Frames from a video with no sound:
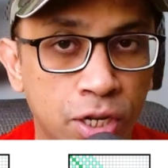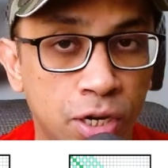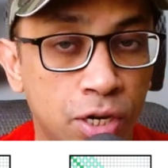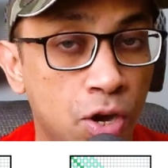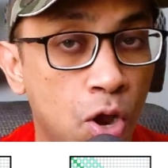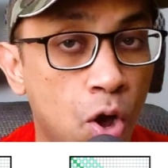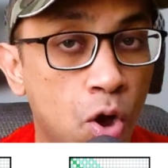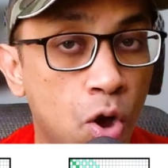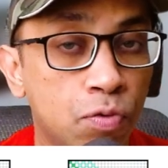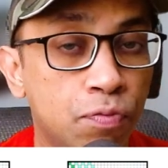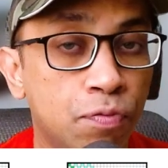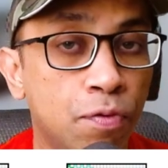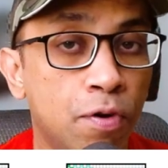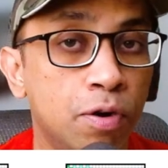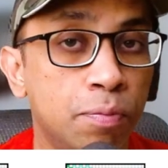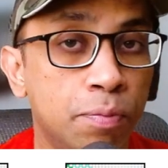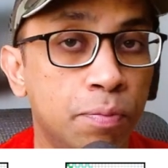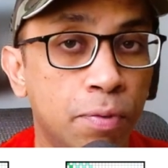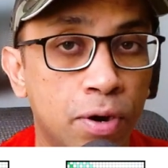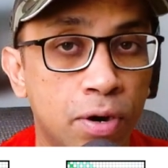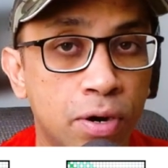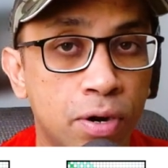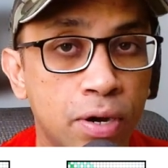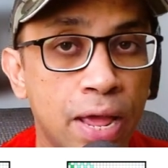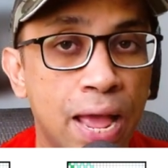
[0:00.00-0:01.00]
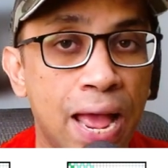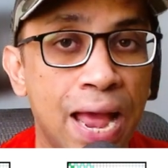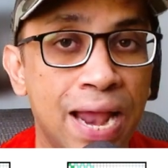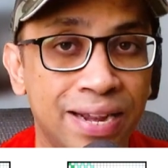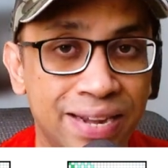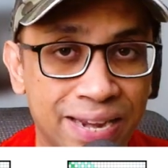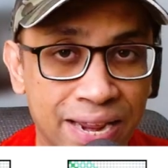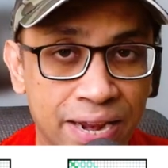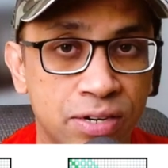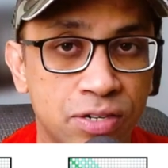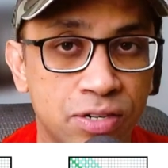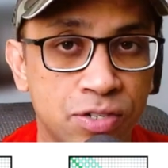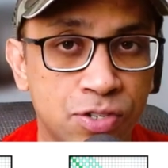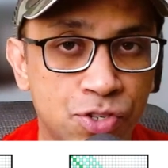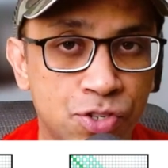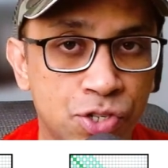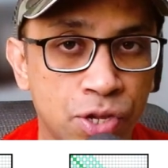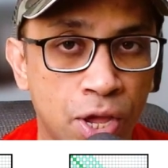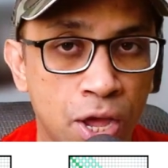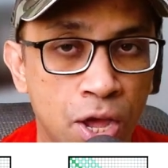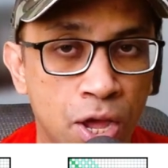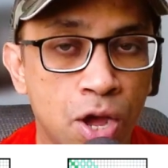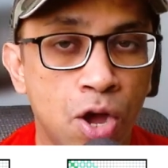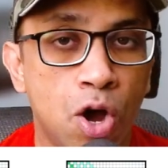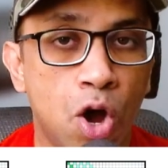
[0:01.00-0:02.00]
the Longformer
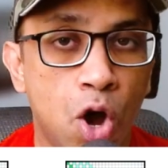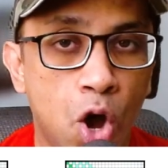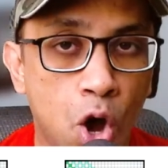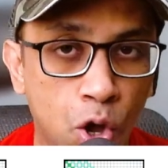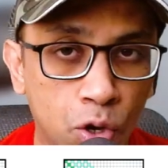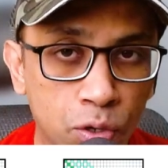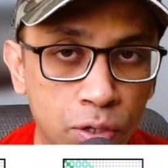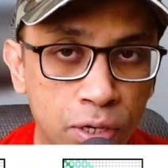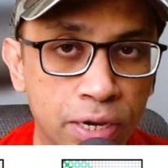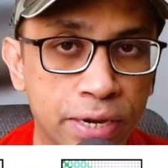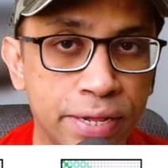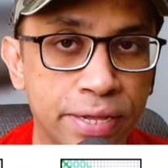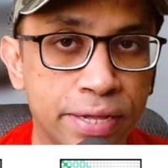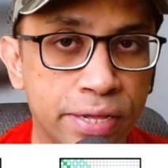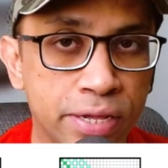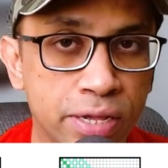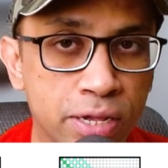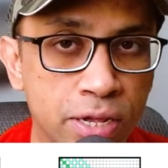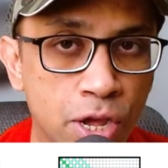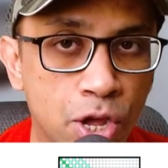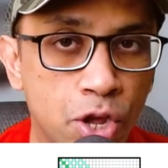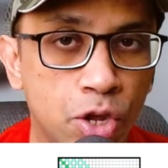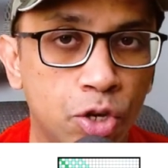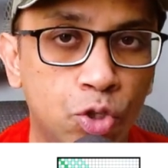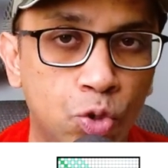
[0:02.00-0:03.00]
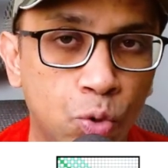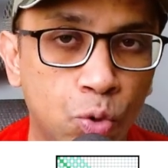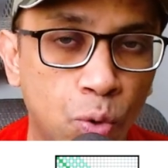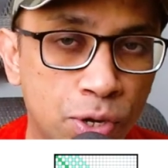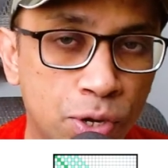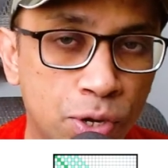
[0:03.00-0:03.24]
attends only to a